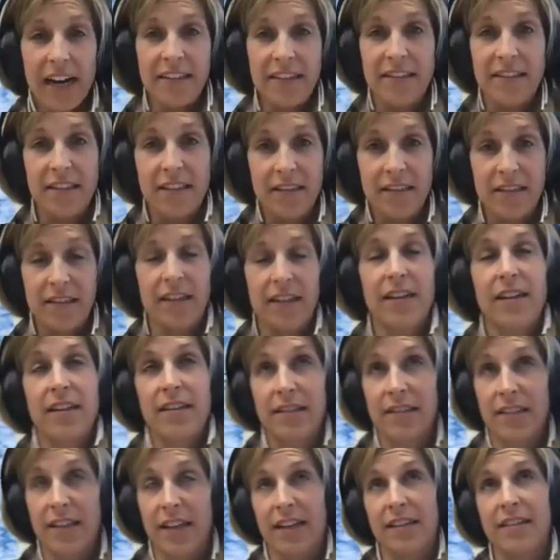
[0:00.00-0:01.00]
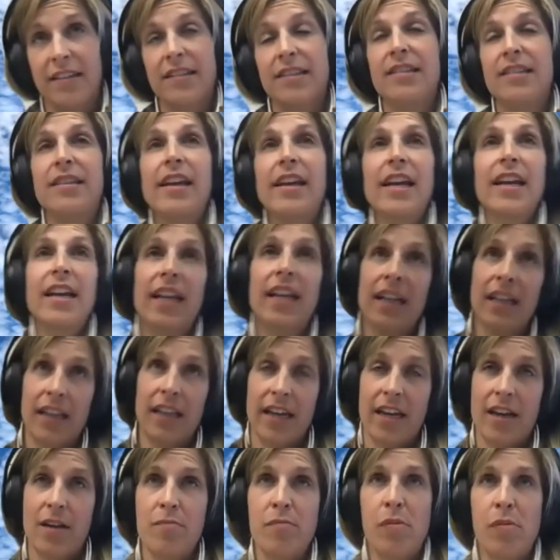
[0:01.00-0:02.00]
ice is is
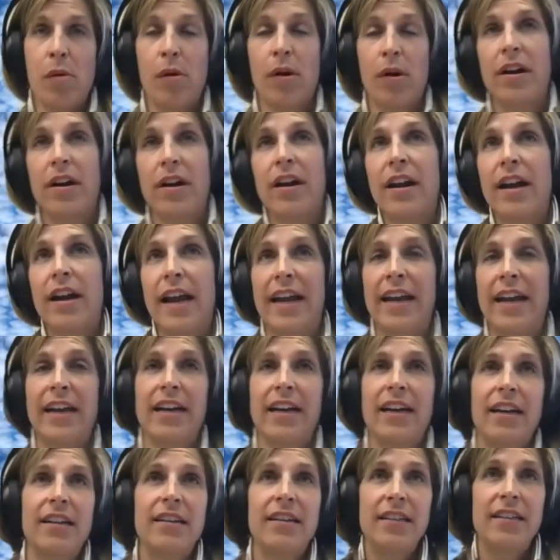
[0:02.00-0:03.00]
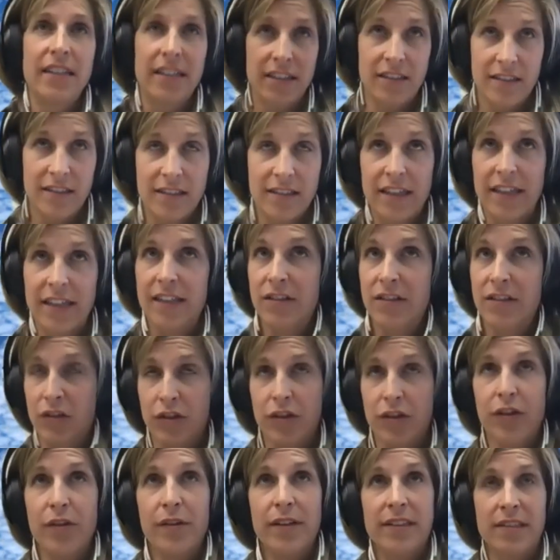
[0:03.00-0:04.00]
exceedingly important and it's it's
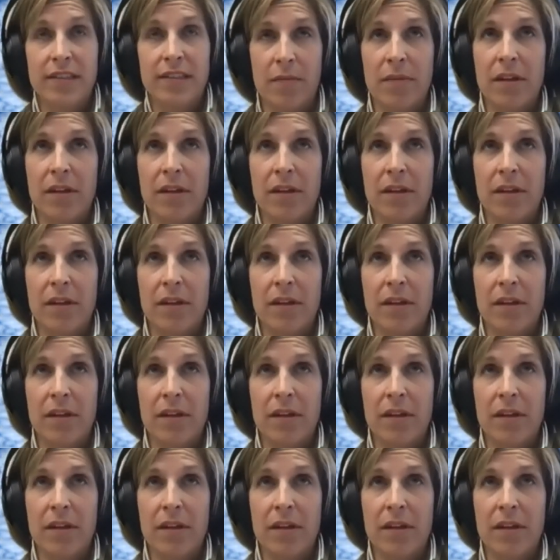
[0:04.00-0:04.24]
true it's